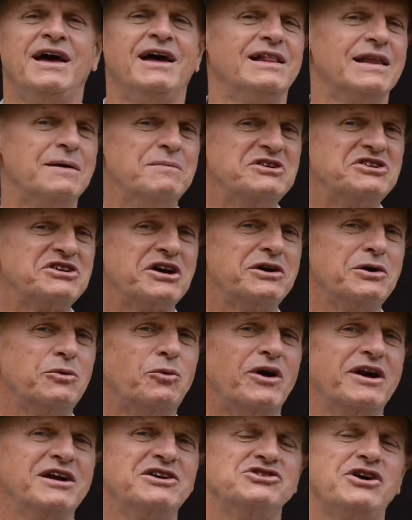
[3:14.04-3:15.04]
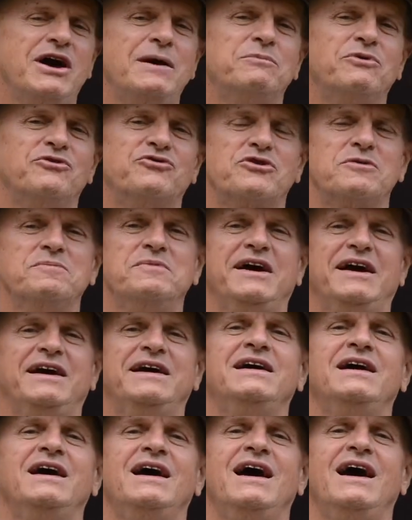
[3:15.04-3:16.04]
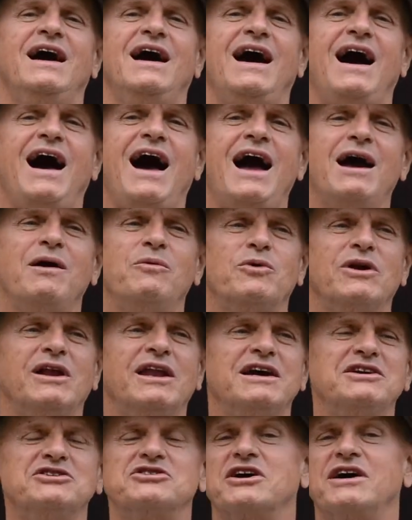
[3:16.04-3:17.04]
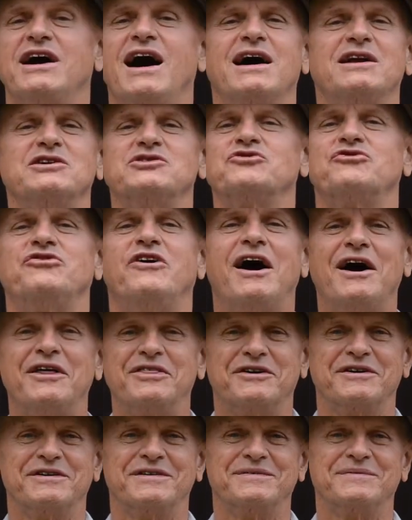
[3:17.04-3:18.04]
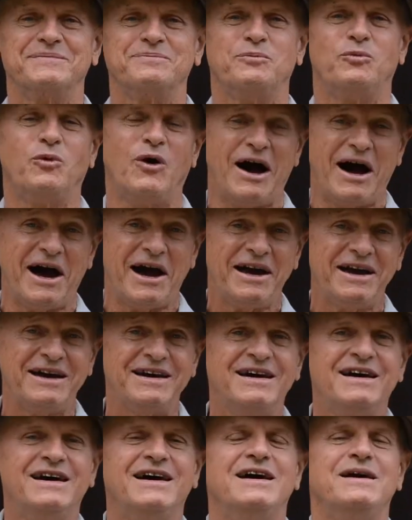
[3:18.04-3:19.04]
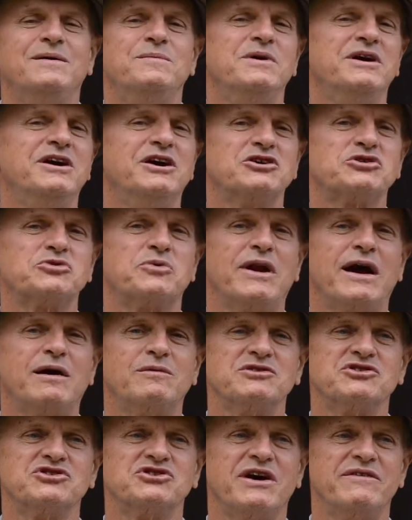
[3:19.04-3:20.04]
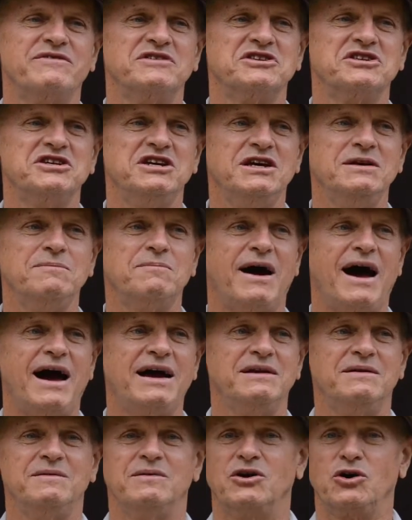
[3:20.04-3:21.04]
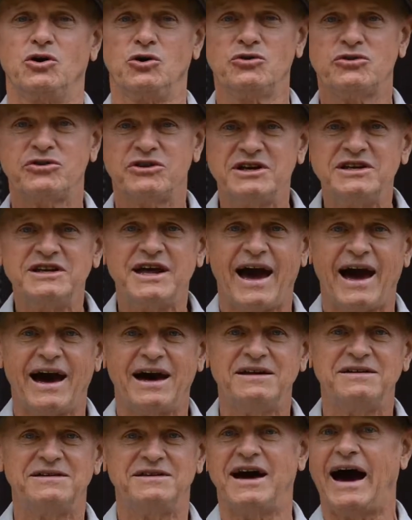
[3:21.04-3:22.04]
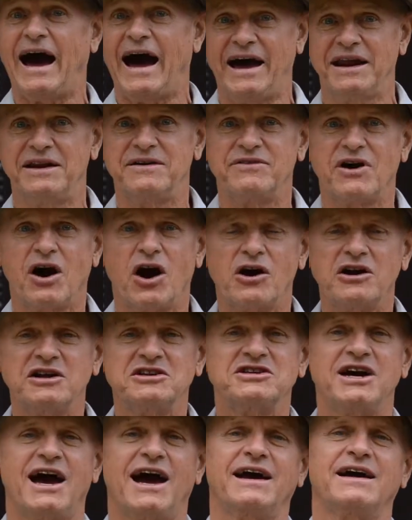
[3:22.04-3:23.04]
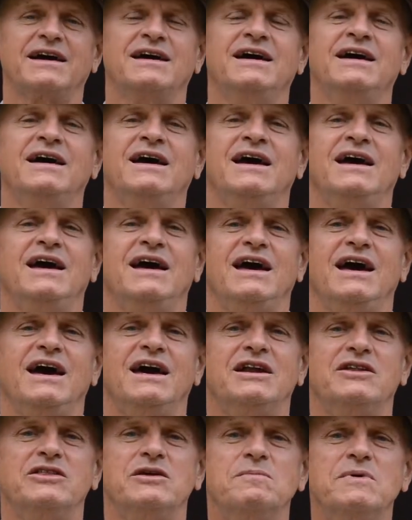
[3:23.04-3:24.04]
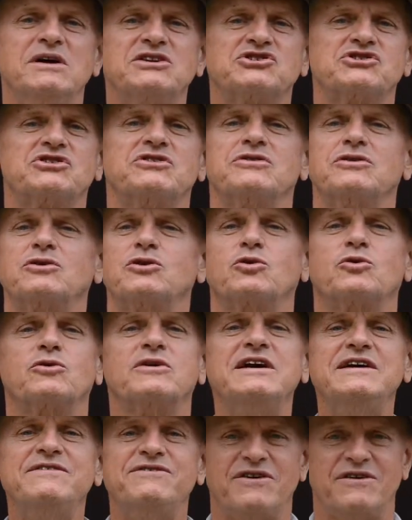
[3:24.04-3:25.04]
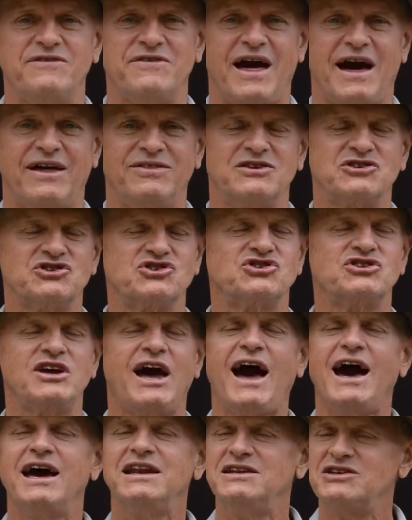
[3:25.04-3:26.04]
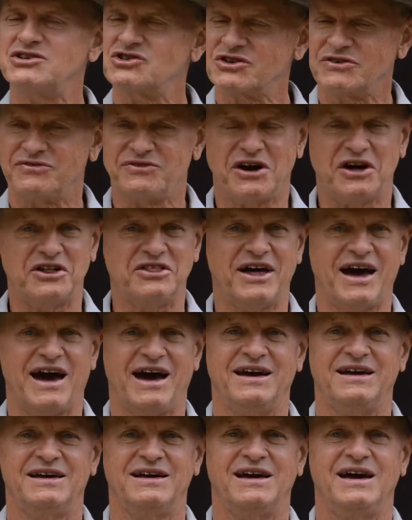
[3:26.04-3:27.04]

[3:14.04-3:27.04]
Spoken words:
Let me tell you one example for me. I relate to God as Father. Why? Because when I was 17, my earthly dad died of a heart attack. And in the midst of the grief of that and the sadness of all that,